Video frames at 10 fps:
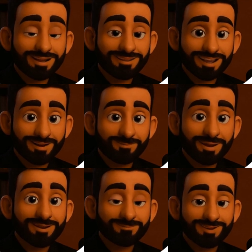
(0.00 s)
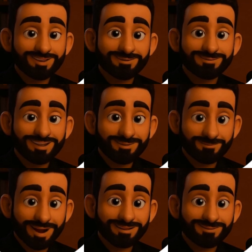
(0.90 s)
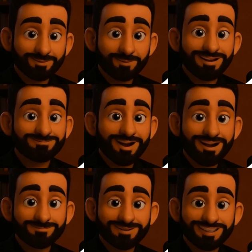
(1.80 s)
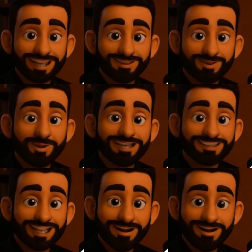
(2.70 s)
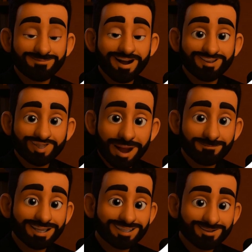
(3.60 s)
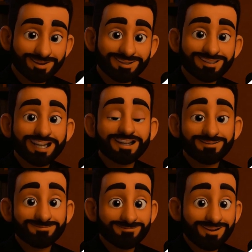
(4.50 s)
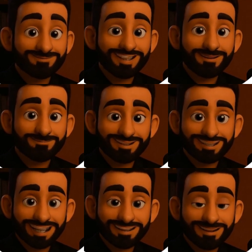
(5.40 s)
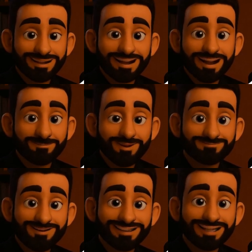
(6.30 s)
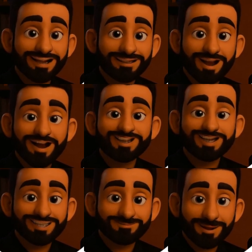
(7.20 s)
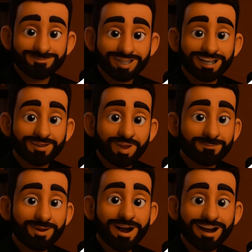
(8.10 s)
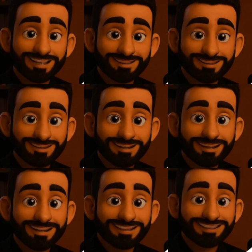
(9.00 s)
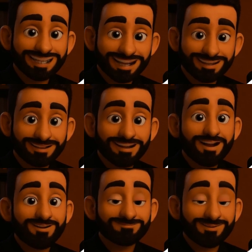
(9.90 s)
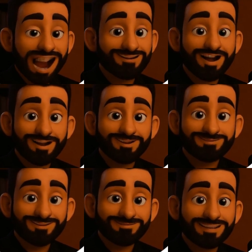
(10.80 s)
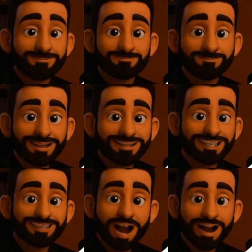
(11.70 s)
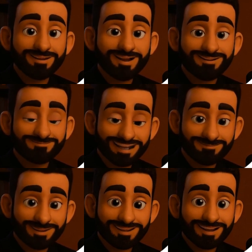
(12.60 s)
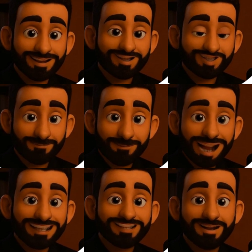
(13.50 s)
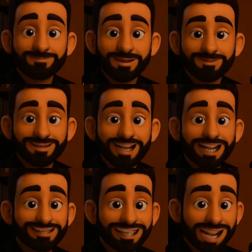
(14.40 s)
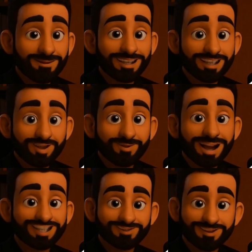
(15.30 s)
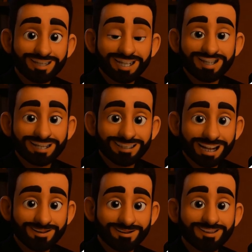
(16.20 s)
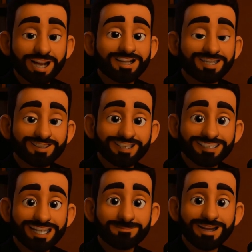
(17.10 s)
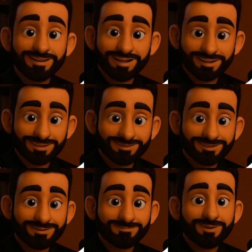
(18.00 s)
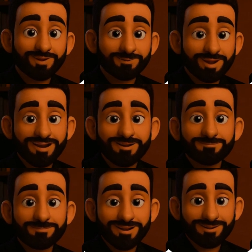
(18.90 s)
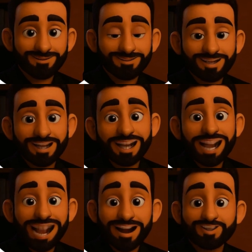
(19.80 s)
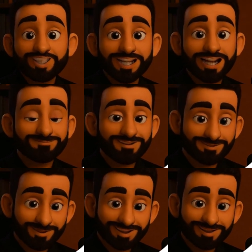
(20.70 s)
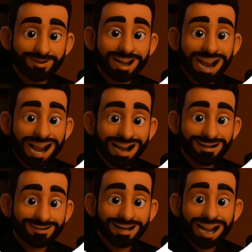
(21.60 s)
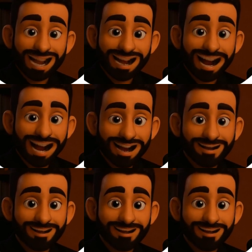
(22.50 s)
The agreement reduced the threatened 25% US tariff on Japanese goods to 15%, preventing a larger disruption in global markets. Second, $550 billion investment. Japan's commitment is aimed at US strategic sectors such as semiconductors, critical minerals, energy infrastructure, and AI.